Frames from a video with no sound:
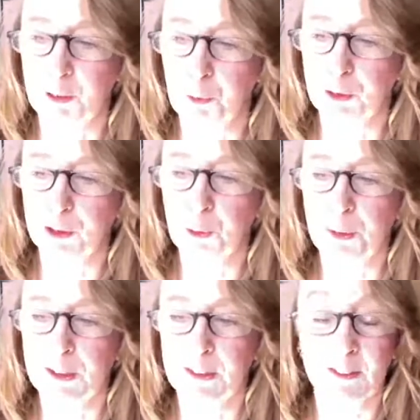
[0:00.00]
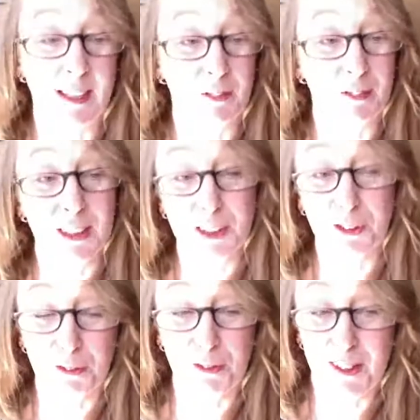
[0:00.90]
And what's your personal
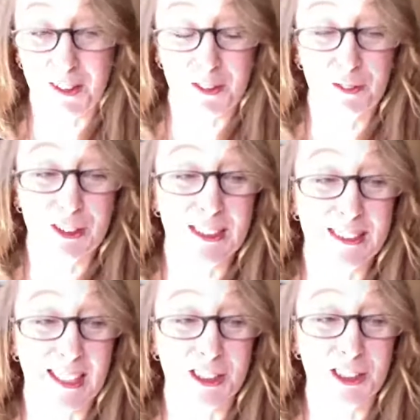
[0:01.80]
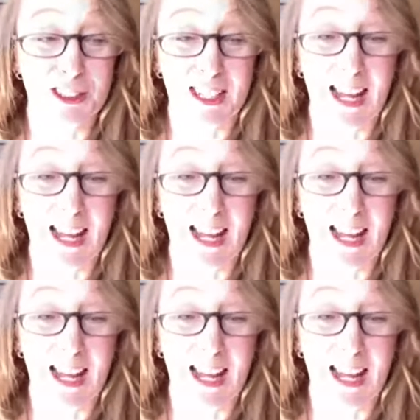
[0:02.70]
definition of artificial intelligence